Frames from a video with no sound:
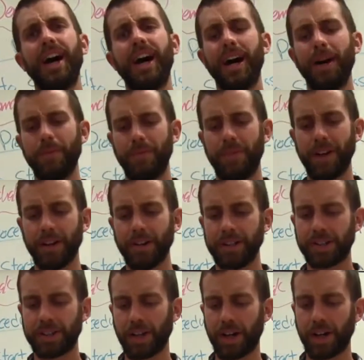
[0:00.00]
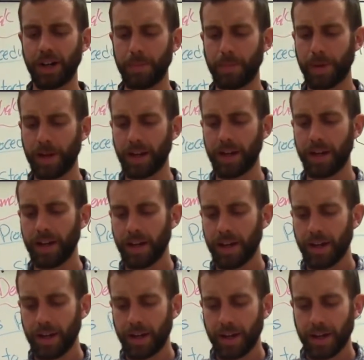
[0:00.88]
I'm very sorry, but
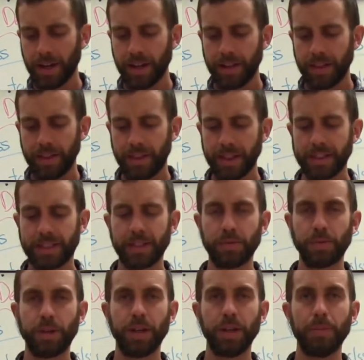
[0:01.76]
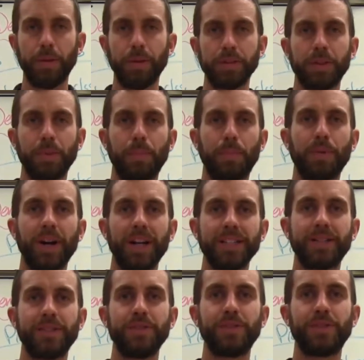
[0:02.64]
this is one of the most
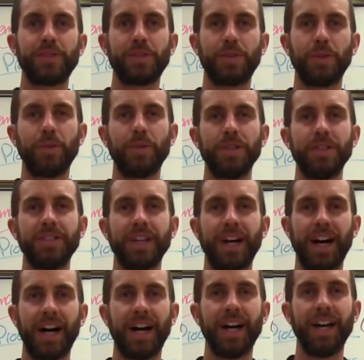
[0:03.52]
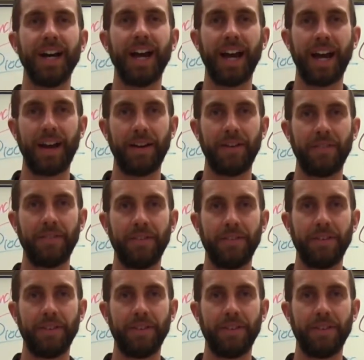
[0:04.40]
impressive stories I have.